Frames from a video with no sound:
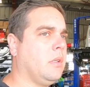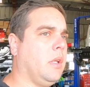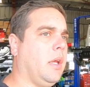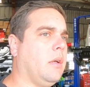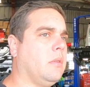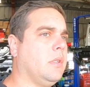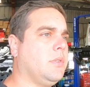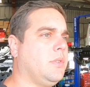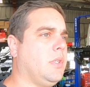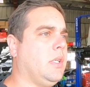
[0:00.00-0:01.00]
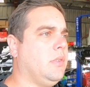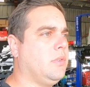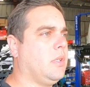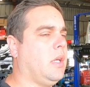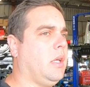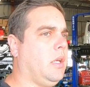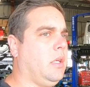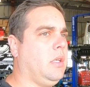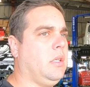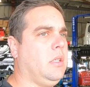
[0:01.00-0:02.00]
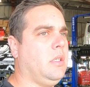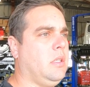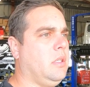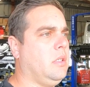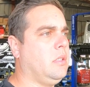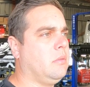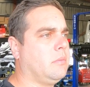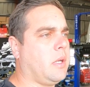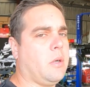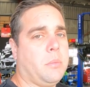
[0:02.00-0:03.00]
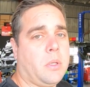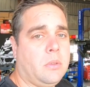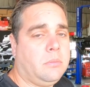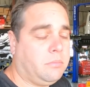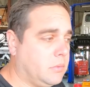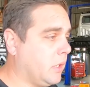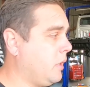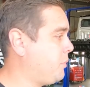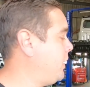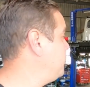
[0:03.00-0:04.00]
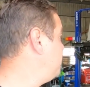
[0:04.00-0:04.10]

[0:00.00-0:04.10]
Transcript: Now this is a current model, you know, brand